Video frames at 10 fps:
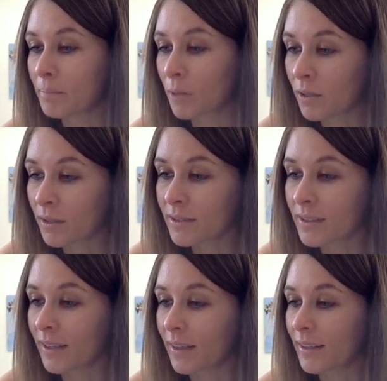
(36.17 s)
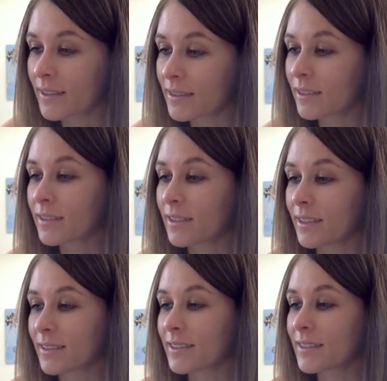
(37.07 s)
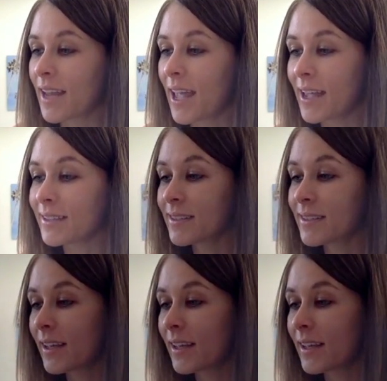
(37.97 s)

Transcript: birds and lizards and snakes.